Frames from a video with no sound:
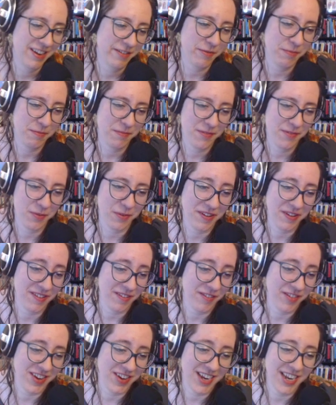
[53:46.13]
from
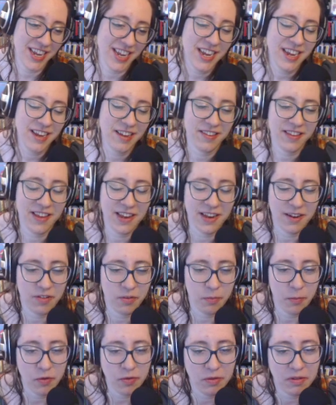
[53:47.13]
2017, set in a
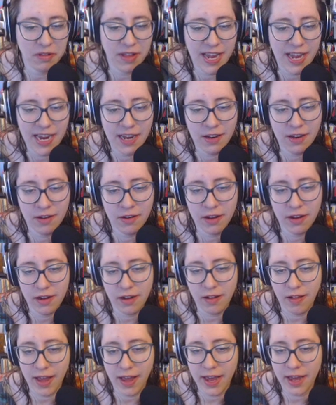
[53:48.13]
small glade, not
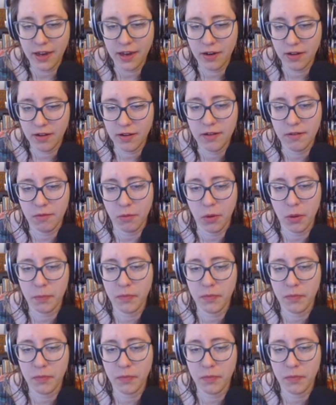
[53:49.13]
glad. Whoops.